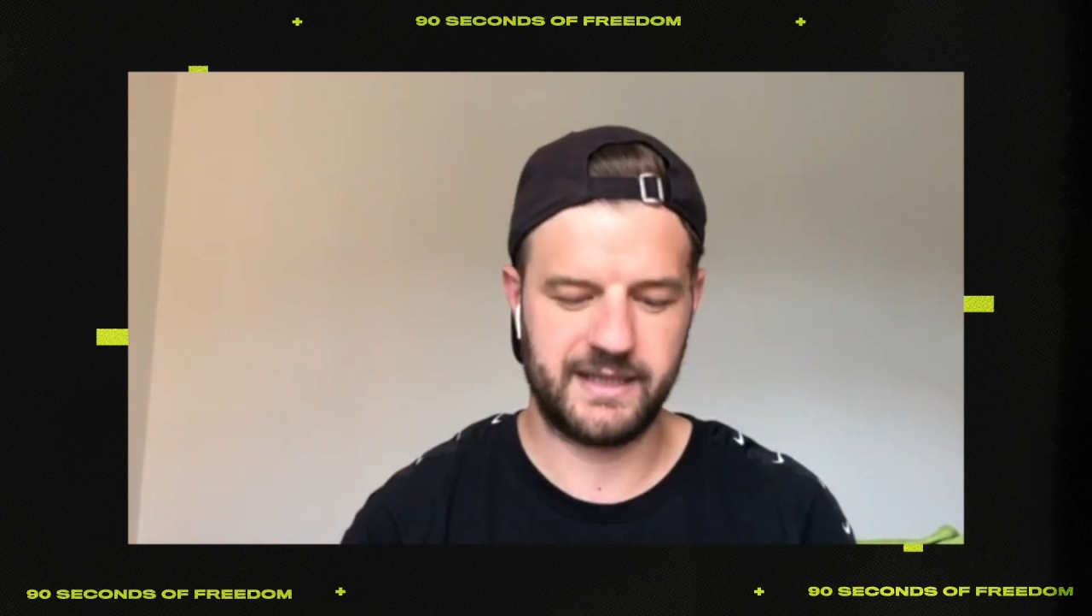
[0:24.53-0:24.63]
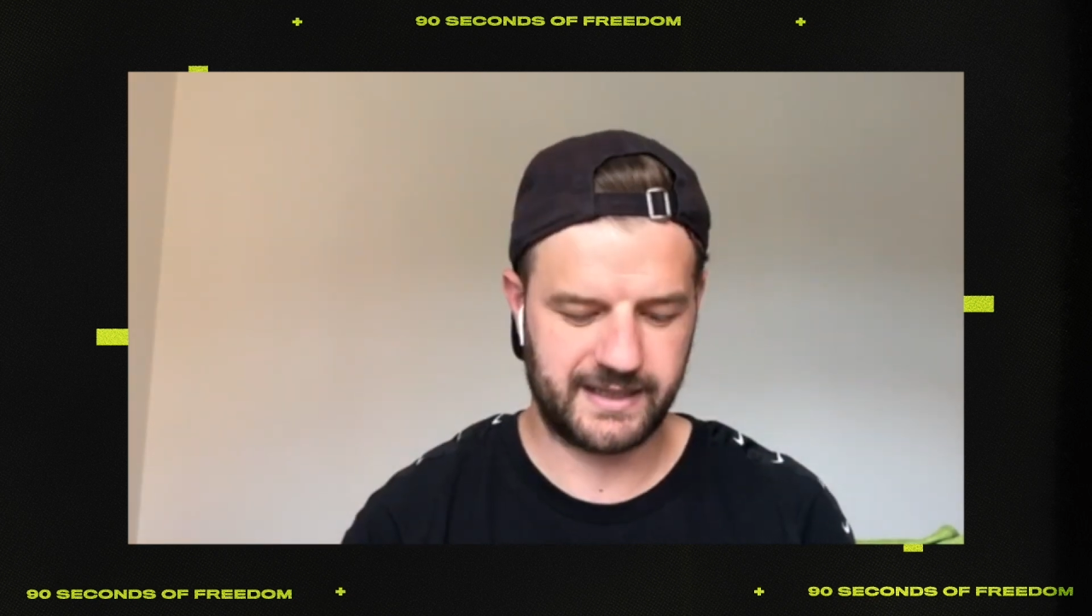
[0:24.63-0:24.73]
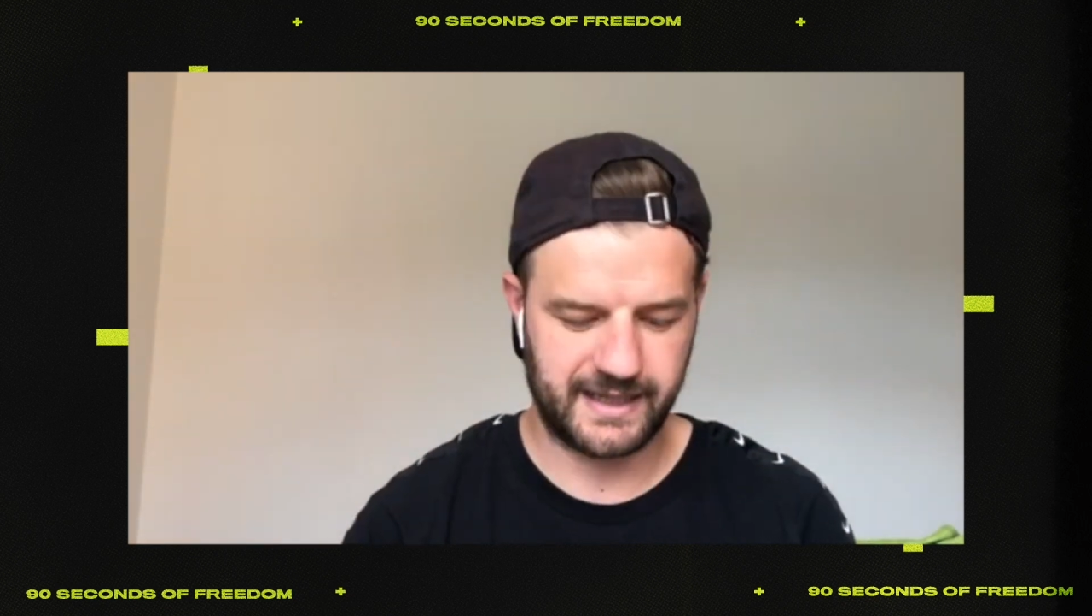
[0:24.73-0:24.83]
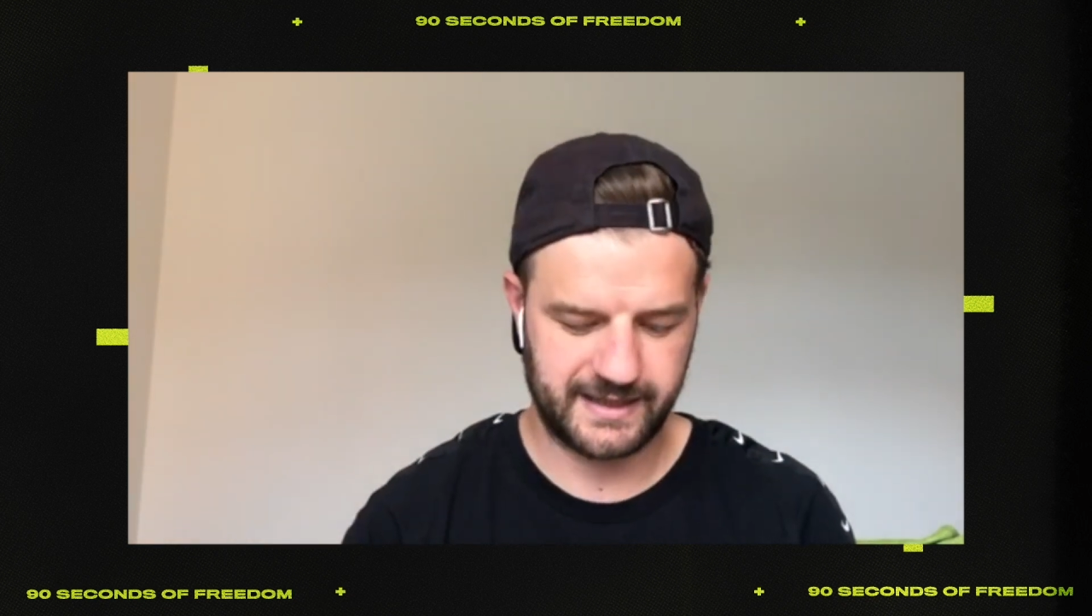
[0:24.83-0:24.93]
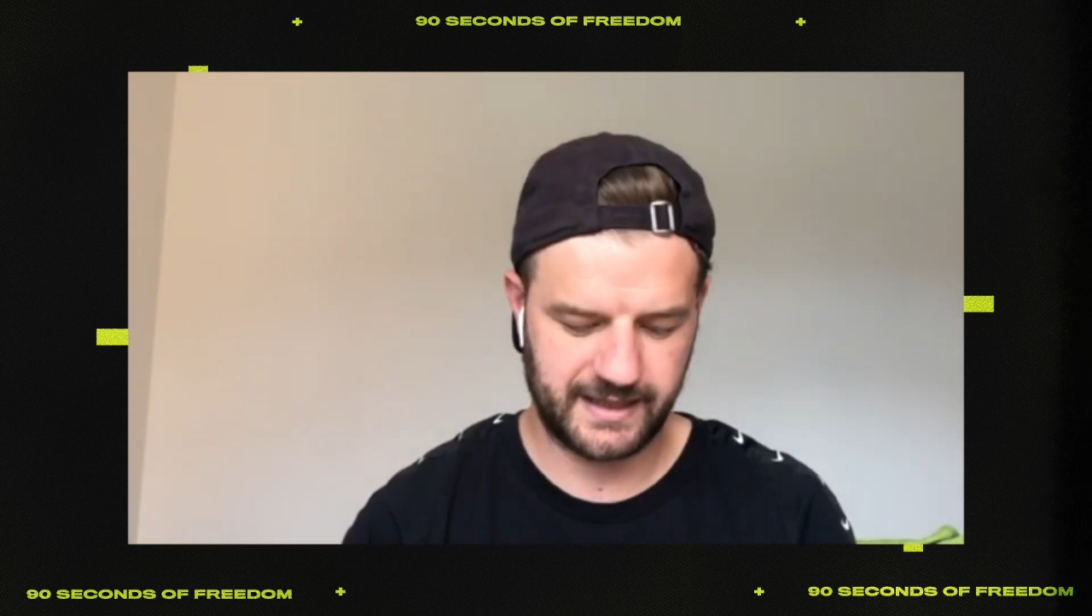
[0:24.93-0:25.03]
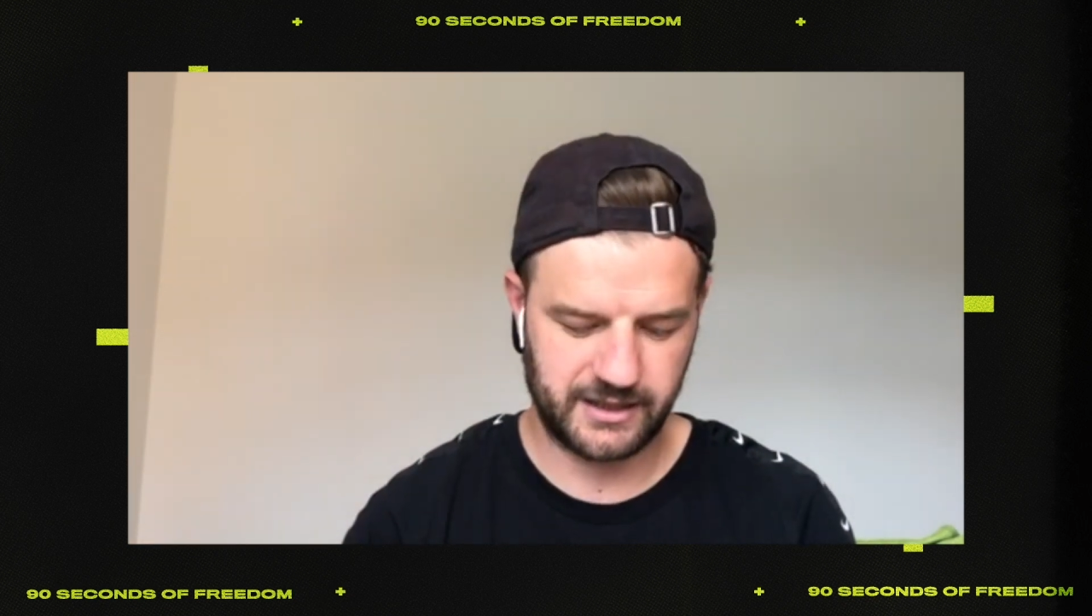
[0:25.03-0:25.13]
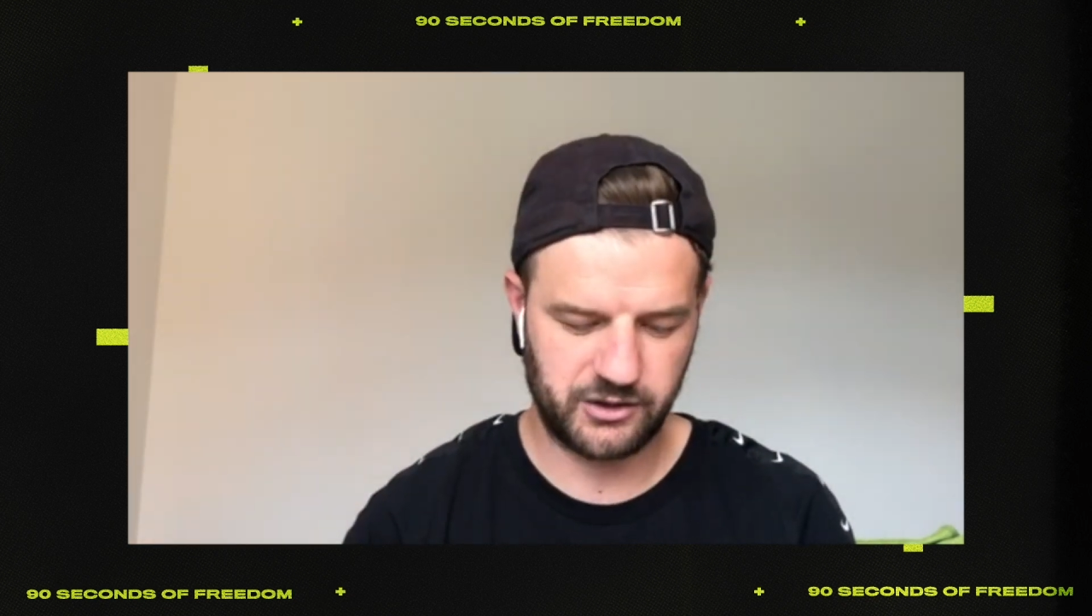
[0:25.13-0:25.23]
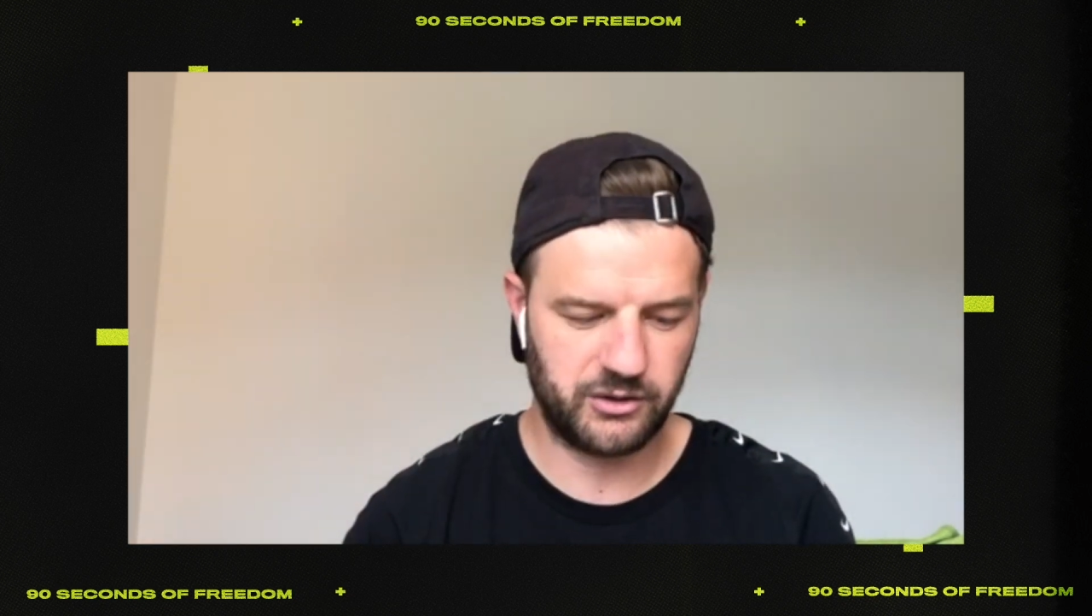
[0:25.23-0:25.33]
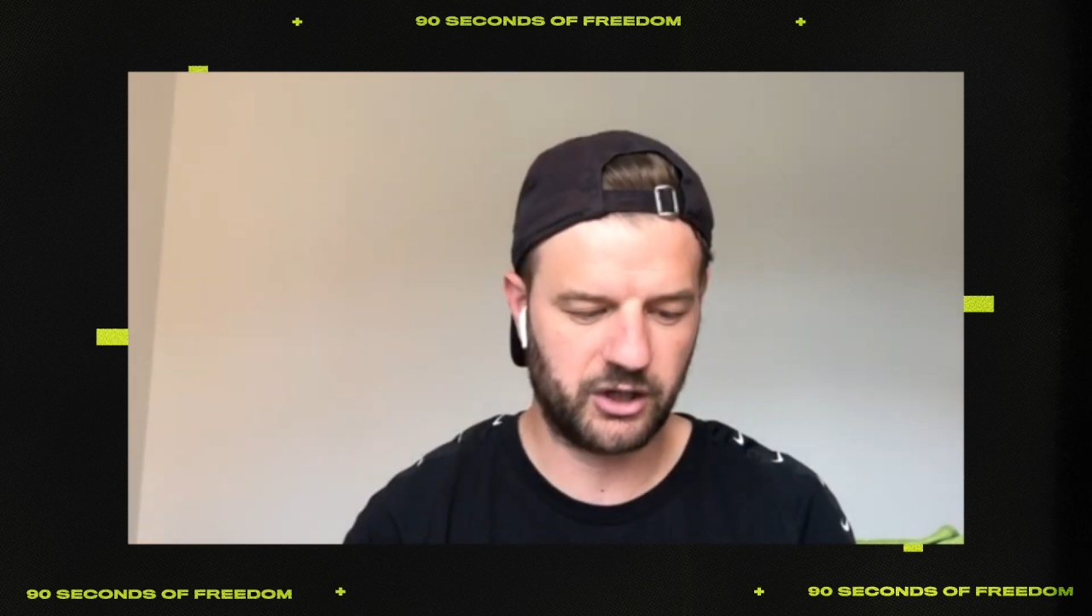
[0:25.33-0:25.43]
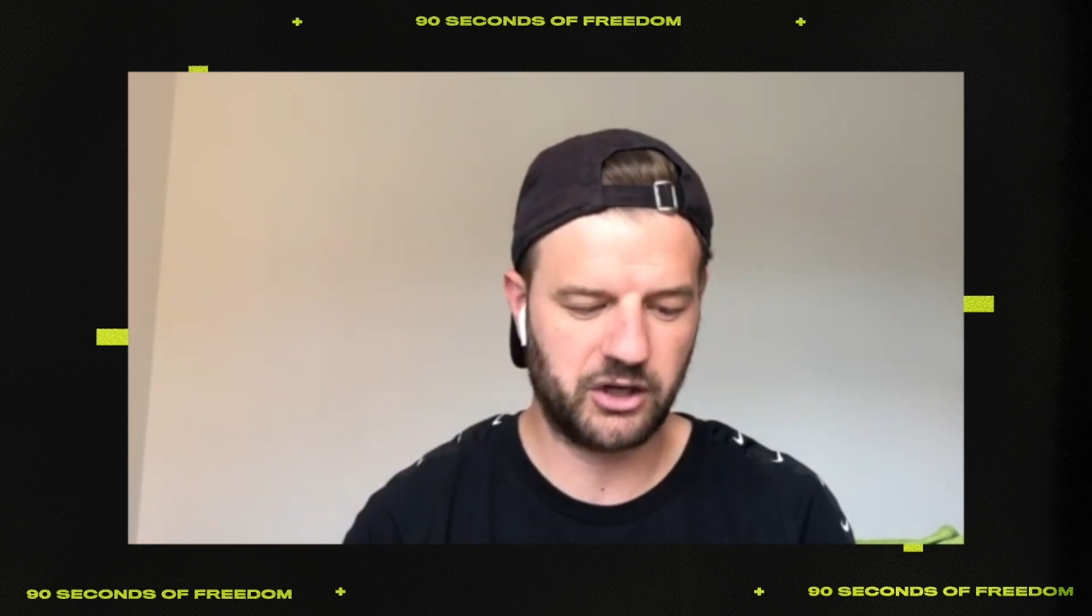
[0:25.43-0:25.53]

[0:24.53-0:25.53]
It says this: "Do not